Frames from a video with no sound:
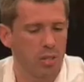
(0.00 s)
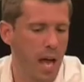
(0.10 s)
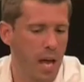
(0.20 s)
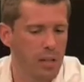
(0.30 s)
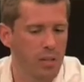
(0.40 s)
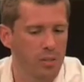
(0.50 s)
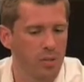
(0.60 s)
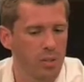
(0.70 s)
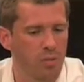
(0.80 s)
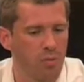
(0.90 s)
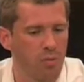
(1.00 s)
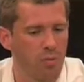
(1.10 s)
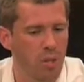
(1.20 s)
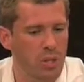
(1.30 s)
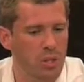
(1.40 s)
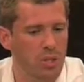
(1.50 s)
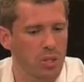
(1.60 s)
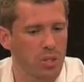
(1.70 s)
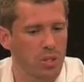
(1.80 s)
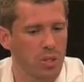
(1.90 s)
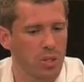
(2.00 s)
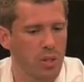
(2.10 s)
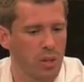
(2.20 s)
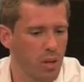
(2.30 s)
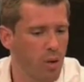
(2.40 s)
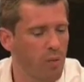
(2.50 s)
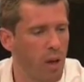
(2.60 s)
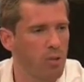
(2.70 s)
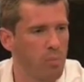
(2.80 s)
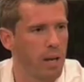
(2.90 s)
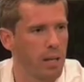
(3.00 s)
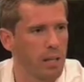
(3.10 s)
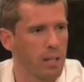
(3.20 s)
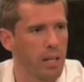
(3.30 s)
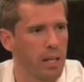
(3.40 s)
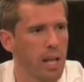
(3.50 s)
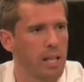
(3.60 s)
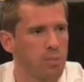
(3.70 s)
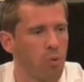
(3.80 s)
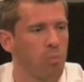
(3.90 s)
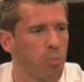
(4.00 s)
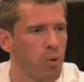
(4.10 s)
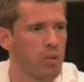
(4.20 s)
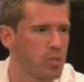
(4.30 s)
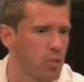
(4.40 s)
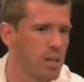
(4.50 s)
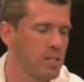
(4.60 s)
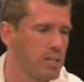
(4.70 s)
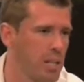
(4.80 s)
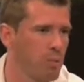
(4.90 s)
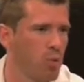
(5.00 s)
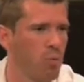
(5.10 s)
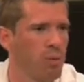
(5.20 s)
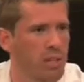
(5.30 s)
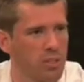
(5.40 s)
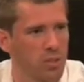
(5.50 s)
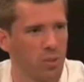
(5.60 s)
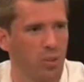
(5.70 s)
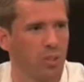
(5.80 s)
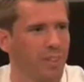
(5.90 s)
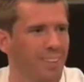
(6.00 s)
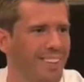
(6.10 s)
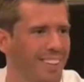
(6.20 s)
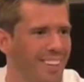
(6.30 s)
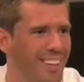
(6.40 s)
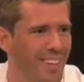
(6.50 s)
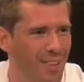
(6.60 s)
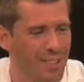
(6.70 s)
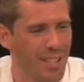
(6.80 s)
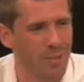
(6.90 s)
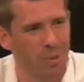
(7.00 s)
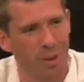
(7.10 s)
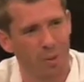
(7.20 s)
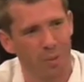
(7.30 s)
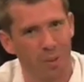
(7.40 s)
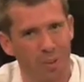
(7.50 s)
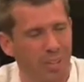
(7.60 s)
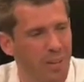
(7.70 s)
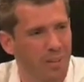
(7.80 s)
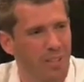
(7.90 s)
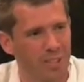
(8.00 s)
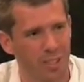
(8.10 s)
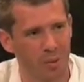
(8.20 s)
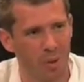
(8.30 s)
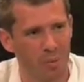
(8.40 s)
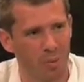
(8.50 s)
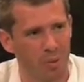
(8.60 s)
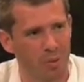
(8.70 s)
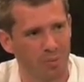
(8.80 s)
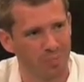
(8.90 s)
that, and there's a thing called value betting, and that's more important than trying to steamroll, because you know, these guys have been around for a long time. You're not just going to run them over.